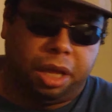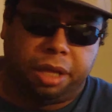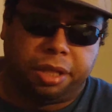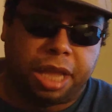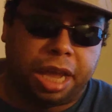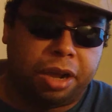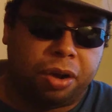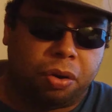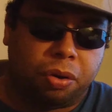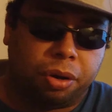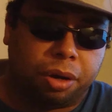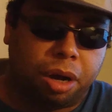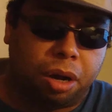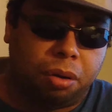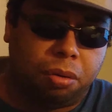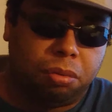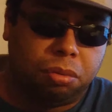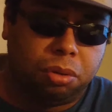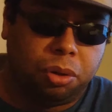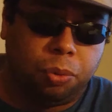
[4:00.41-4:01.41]
if they're going to
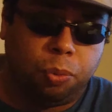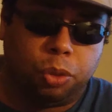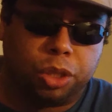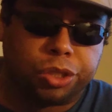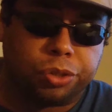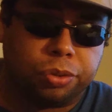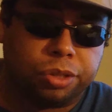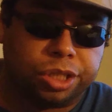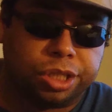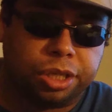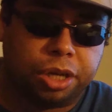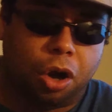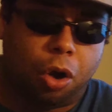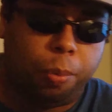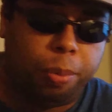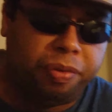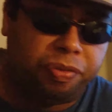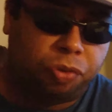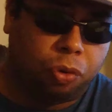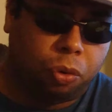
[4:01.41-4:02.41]
go, which one should
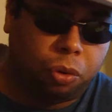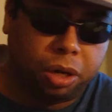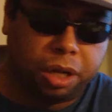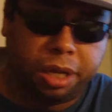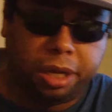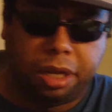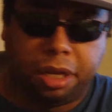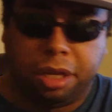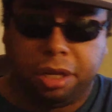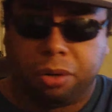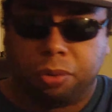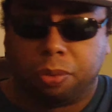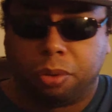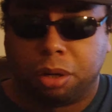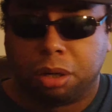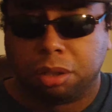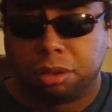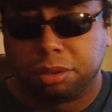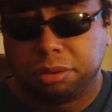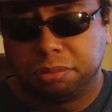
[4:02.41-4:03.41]
go before either
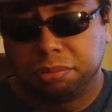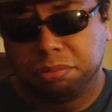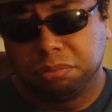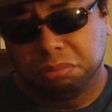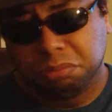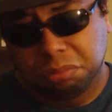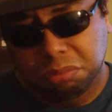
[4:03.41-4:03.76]
one of them.